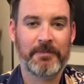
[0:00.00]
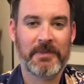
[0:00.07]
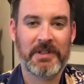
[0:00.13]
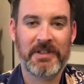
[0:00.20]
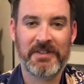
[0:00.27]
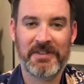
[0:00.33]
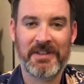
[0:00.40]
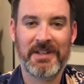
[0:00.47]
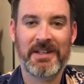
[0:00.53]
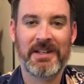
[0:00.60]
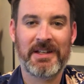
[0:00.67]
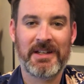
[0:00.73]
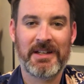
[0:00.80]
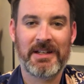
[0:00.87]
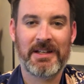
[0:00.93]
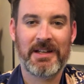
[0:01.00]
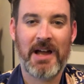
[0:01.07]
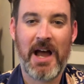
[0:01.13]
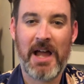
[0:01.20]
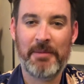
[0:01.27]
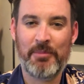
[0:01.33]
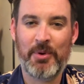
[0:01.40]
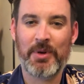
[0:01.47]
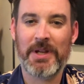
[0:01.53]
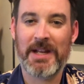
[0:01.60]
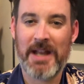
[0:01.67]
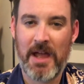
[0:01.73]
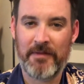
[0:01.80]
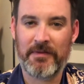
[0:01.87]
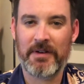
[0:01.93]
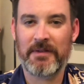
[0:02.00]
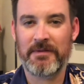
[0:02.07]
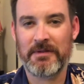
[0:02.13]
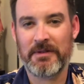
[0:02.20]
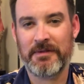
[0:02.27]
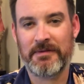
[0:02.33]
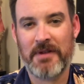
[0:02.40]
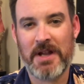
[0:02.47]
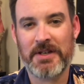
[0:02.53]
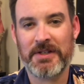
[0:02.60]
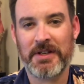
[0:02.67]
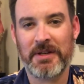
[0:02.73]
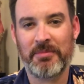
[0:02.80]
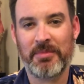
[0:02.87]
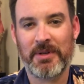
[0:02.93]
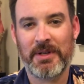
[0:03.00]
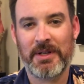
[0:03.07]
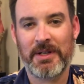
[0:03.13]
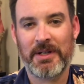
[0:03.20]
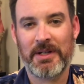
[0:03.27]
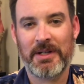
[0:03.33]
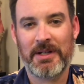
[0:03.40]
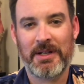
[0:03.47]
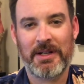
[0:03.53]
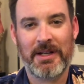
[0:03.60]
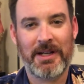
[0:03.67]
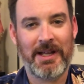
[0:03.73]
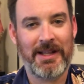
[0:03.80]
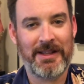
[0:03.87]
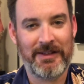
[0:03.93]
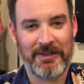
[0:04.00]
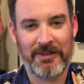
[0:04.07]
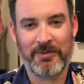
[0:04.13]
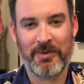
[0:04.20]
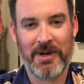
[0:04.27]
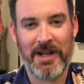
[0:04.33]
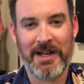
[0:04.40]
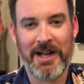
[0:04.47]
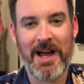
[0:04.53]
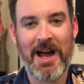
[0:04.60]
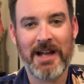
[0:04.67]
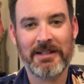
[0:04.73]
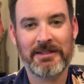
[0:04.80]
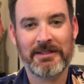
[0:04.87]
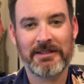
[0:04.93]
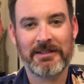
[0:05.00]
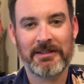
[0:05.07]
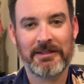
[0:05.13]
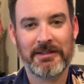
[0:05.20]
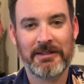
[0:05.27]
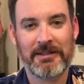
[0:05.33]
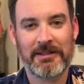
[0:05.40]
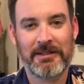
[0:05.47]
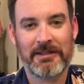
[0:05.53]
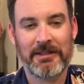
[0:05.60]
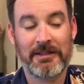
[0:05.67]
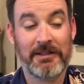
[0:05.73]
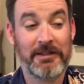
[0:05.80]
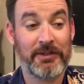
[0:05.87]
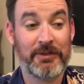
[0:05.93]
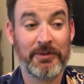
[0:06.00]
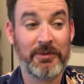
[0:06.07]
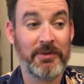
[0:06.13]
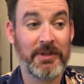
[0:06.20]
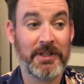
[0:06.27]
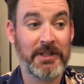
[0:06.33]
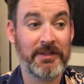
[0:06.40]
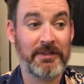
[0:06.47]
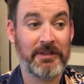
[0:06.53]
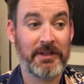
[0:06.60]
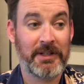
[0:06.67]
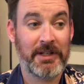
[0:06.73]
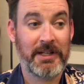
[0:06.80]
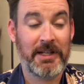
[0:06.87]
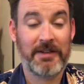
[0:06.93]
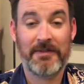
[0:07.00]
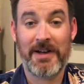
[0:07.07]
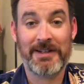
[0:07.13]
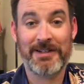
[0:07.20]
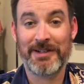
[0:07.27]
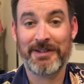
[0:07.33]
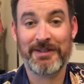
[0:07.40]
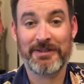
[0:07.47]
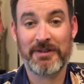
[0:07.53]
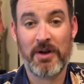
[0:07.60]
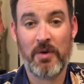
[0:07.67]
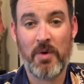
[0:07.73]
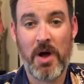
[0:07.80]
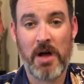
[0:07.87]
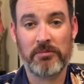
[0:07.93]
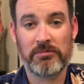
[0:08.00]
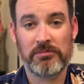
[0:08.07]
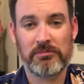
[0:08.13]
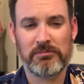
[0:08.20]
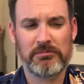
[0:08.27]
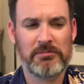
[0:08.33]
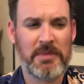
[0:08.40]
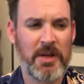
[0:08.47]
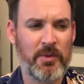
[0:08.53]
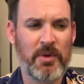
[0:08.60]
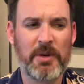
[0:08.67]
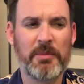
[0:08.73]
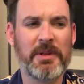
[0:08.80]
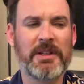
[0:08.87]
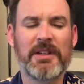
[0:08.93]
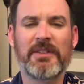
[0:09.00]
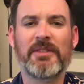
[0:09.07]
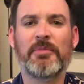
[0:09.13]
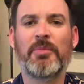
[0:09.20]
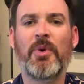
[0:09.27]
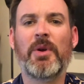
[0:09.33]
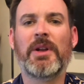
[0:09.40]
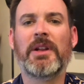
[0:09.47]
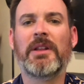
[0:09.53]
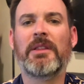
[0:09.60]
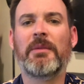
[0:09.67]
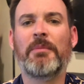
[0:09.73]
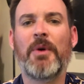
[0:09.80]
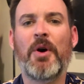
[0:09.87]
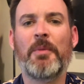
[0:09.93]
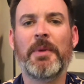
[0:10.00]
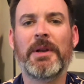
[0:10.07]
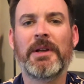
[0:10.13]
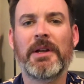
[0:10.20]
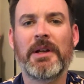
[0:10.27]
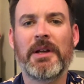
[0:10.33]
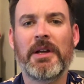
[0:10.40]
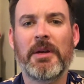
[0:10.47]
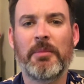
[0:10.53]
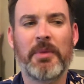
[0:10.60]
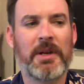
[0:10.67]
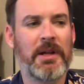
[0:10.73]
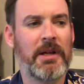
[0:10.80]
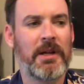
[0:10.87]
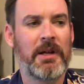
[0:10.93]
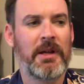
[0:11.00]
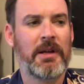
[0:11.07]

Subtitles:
You see, I put in effort for a friendship, and this is what I got. The truth is, if I didn't show up, they would have been disappointed in the moment, but a